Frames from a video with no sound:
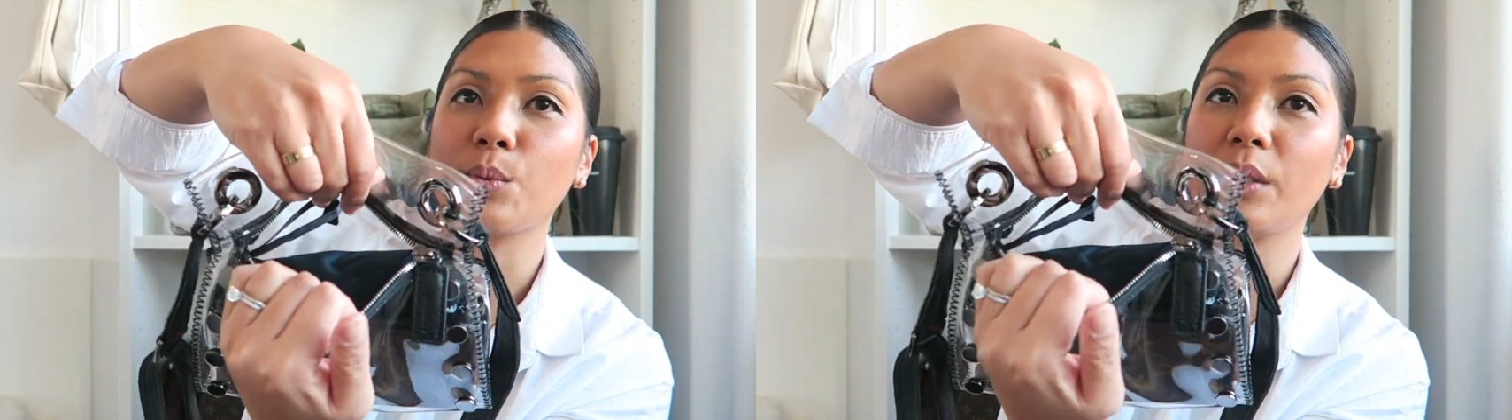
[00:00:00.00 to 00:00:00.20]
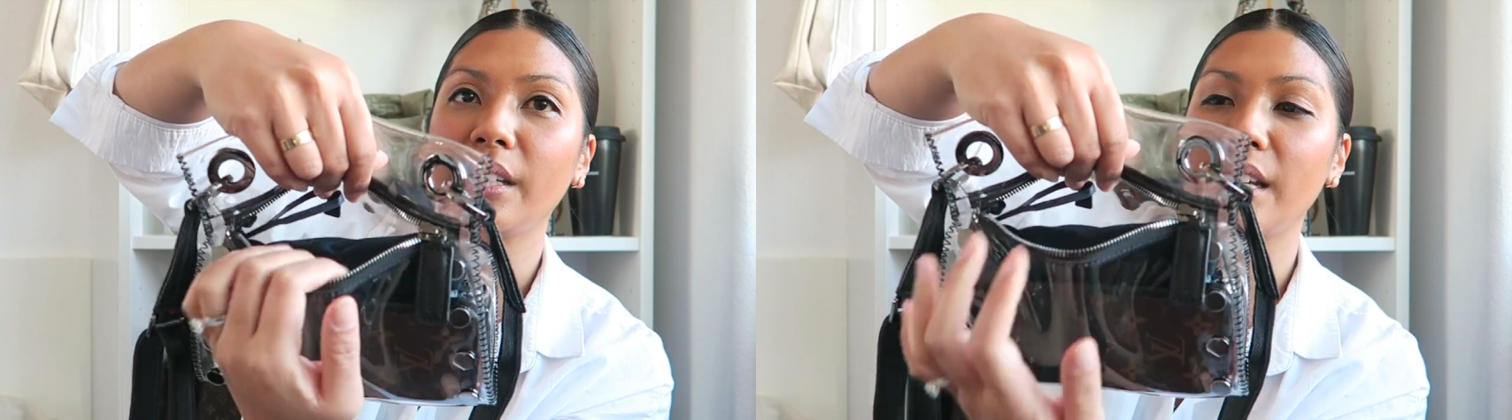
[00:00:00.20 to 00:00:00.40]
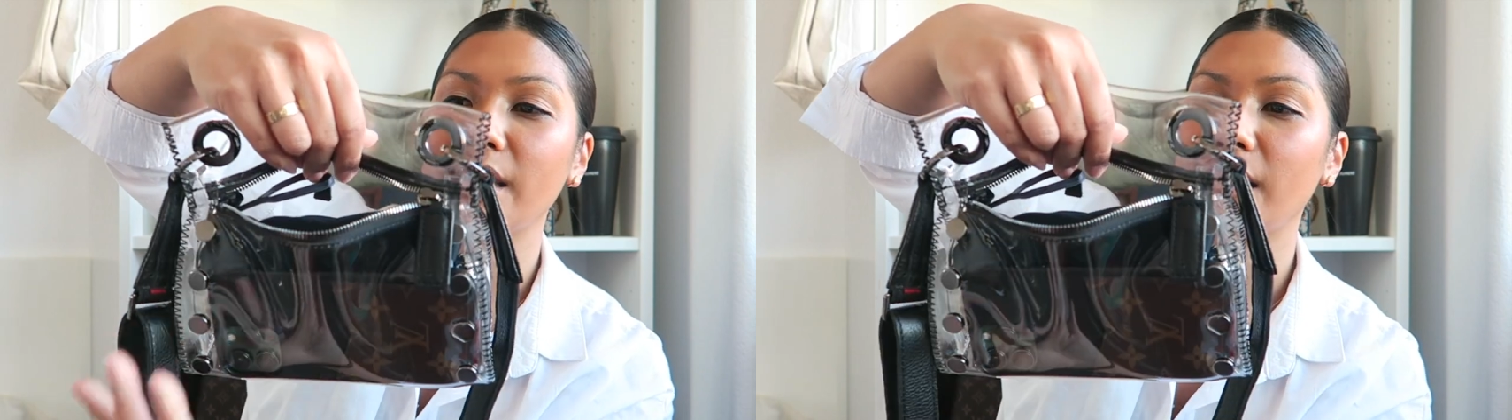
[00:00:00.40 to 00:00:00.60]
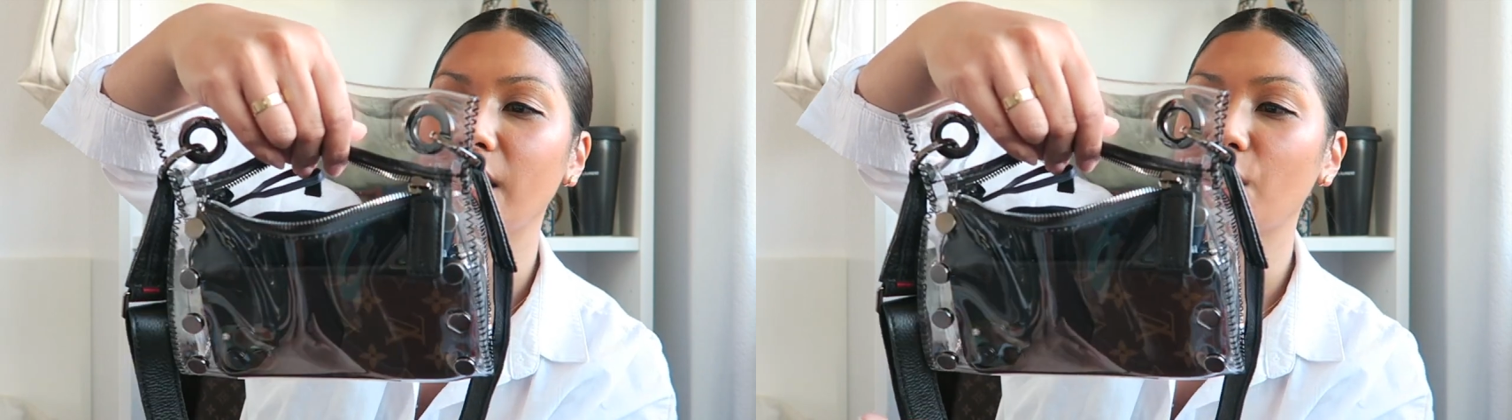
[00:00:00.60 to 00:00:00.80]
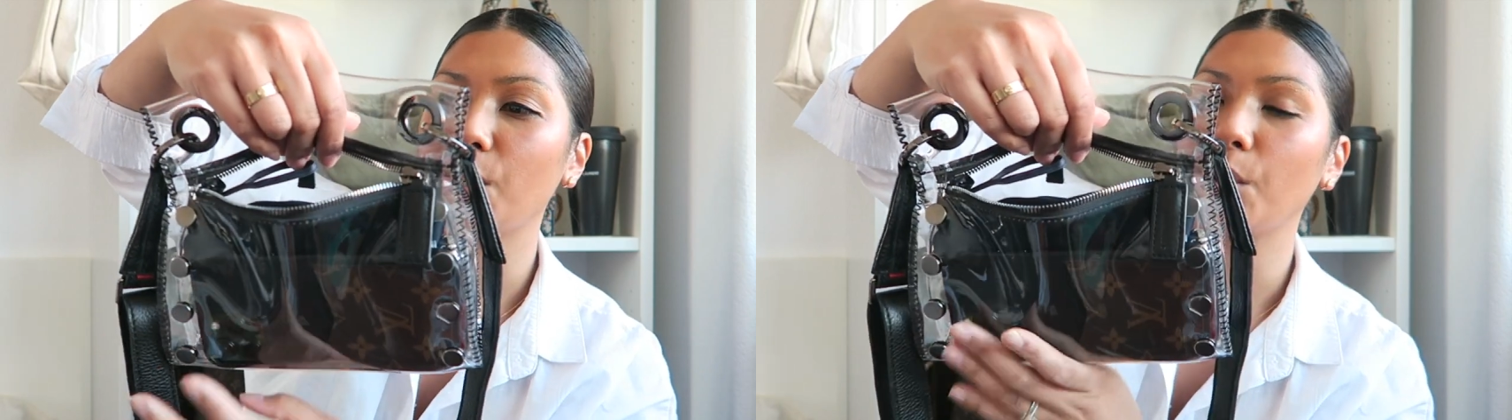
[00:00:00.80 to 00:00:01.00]
really
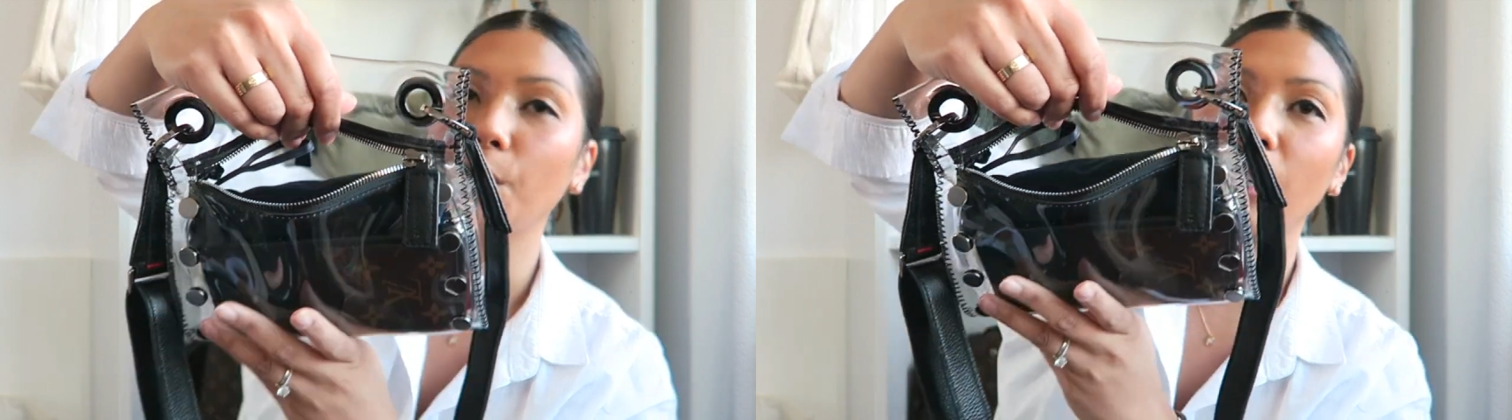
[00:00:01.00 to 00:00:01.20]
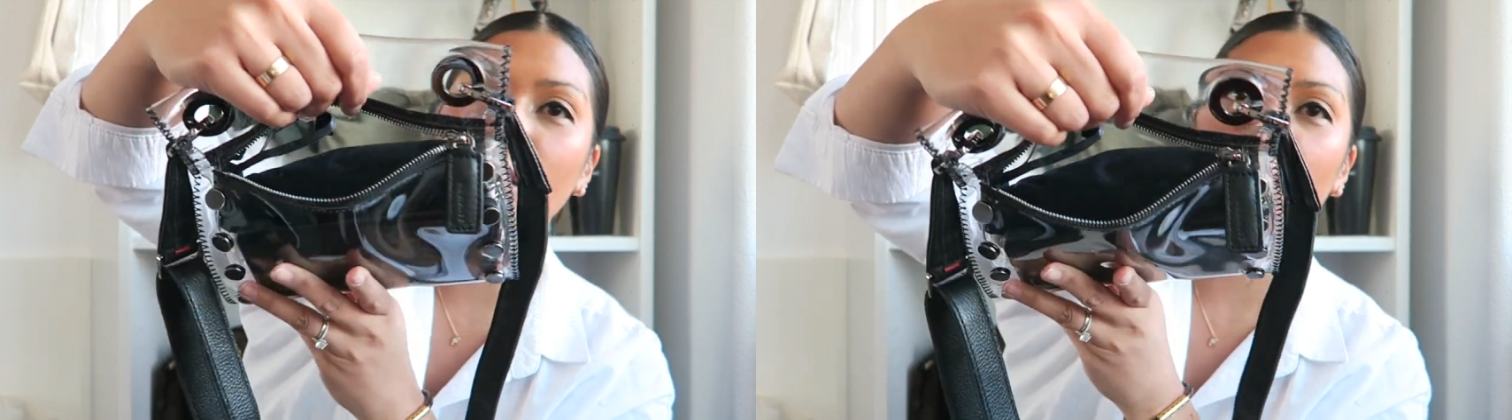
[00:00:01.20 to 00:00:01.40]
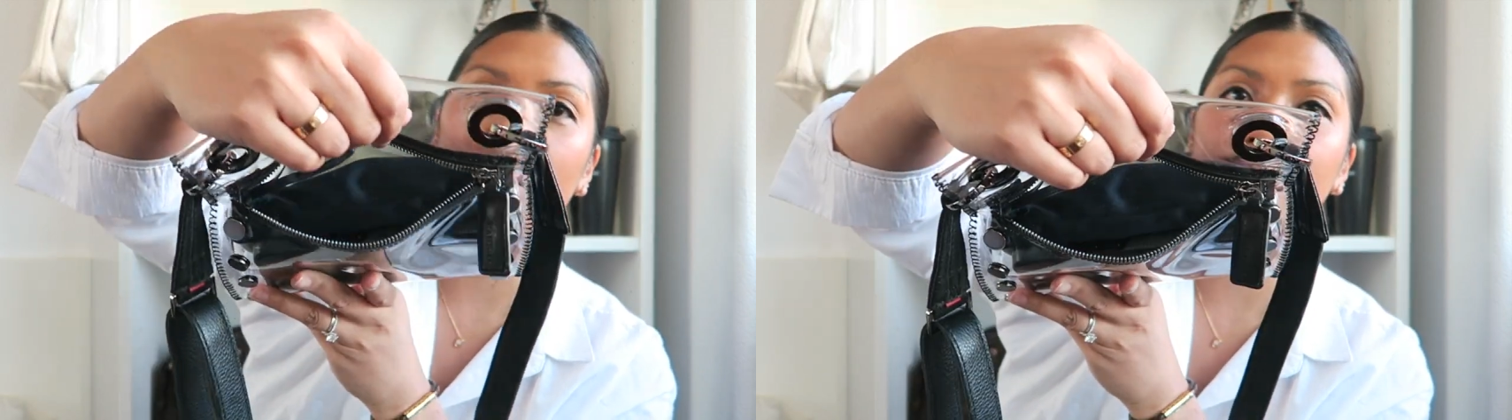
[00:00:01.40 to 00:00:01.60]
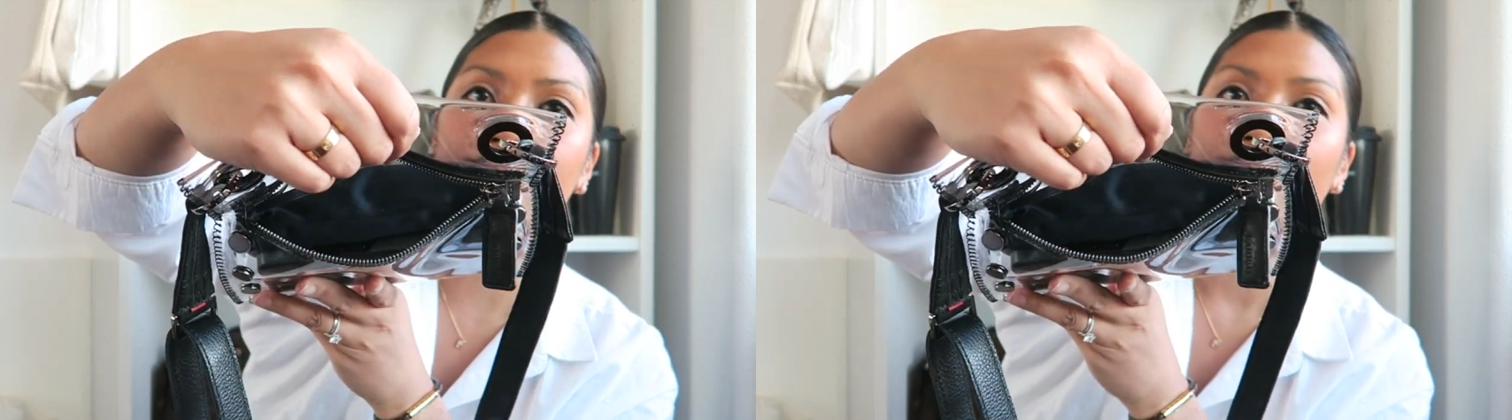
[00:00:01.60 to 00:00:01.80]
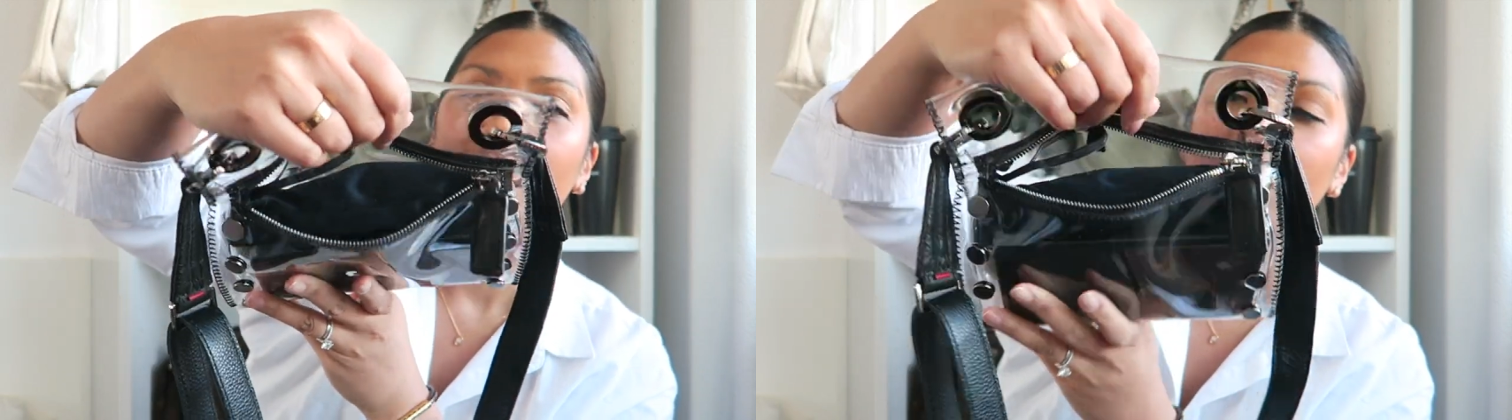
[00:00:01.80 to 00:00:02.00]
easy to adjust